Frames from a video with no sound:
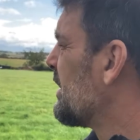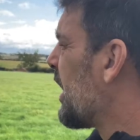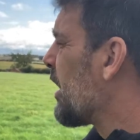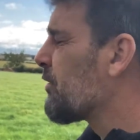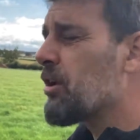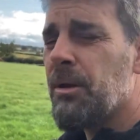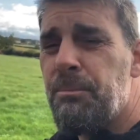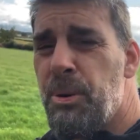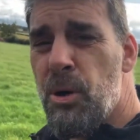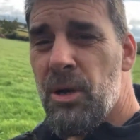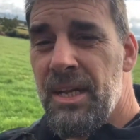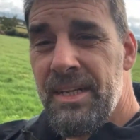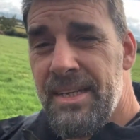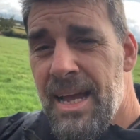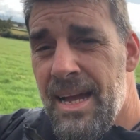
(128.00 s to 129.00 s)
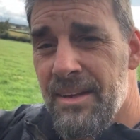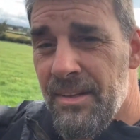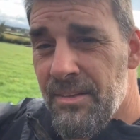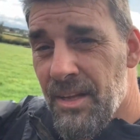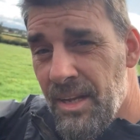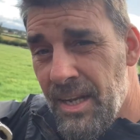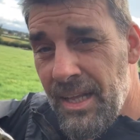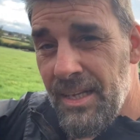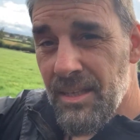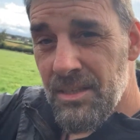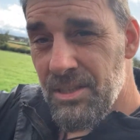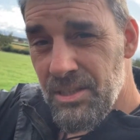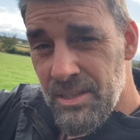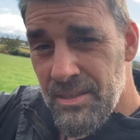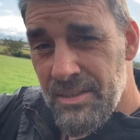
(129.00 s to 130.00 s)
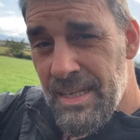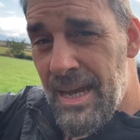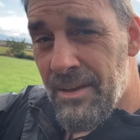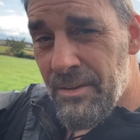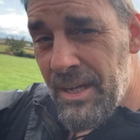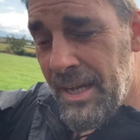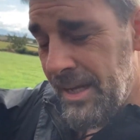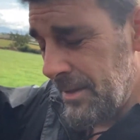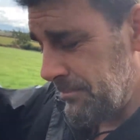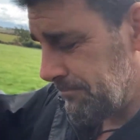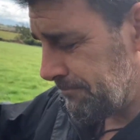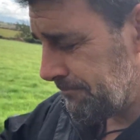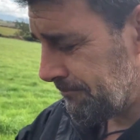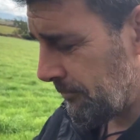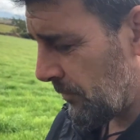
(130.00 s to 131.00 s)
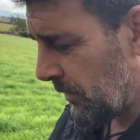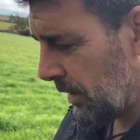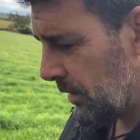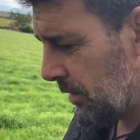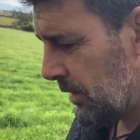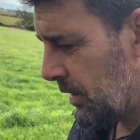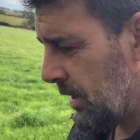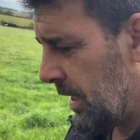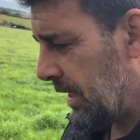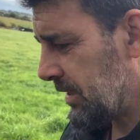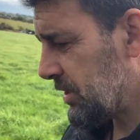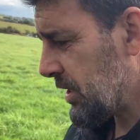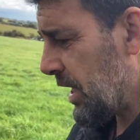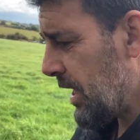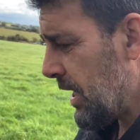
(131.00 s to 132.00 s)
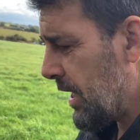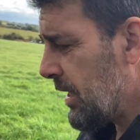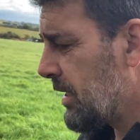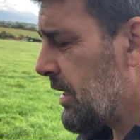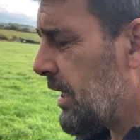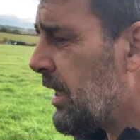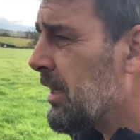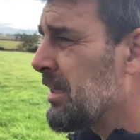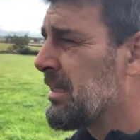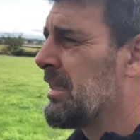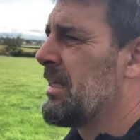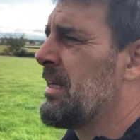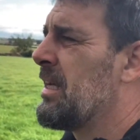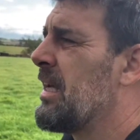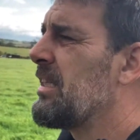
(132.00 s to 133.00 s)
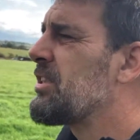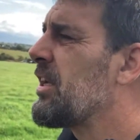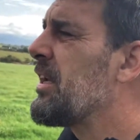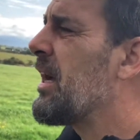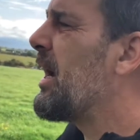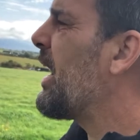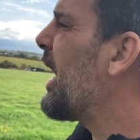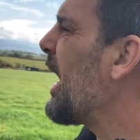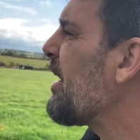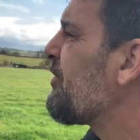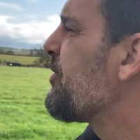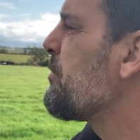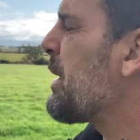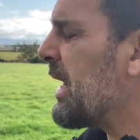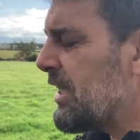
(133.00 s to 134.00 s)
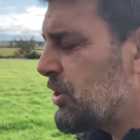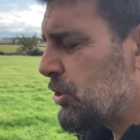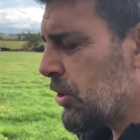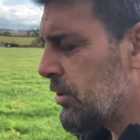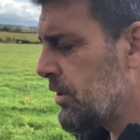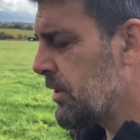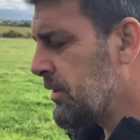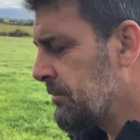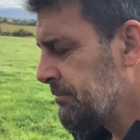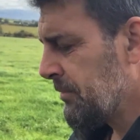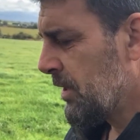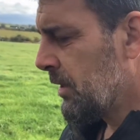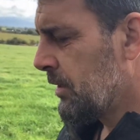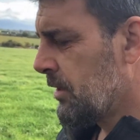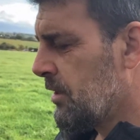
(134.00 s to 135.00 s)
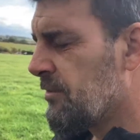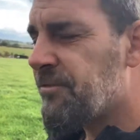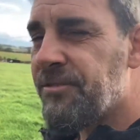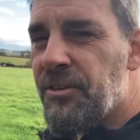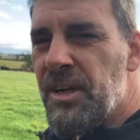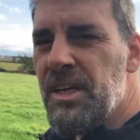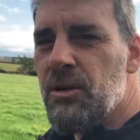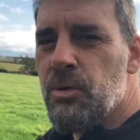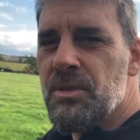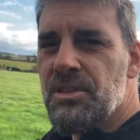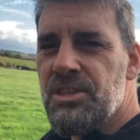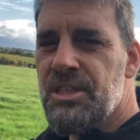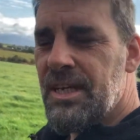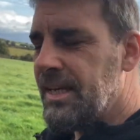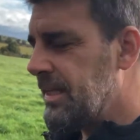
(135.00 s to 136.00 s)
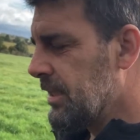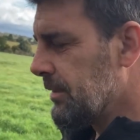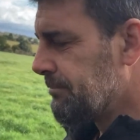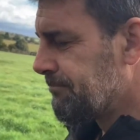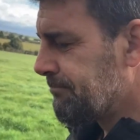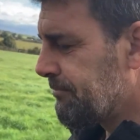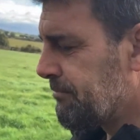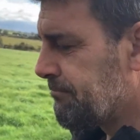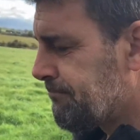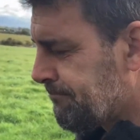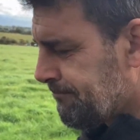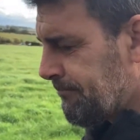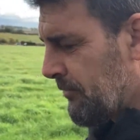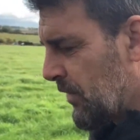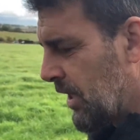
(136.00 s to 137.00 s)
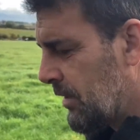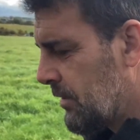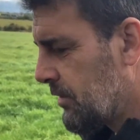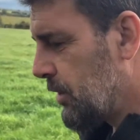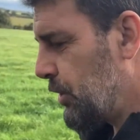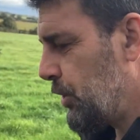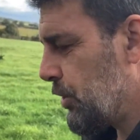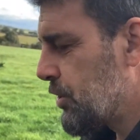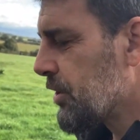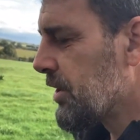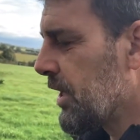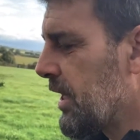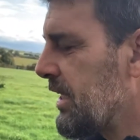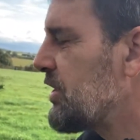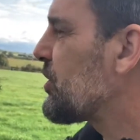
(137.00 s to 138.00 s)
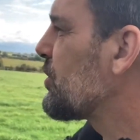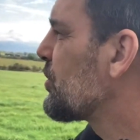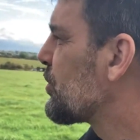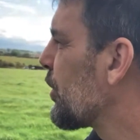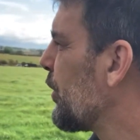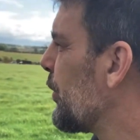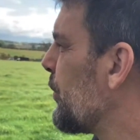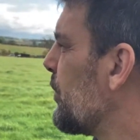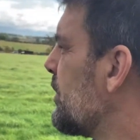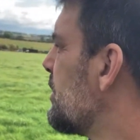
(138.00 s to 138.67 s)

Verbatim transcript: I'm going to put it down in the links down here. It's an affirmation frequency that you can listen to.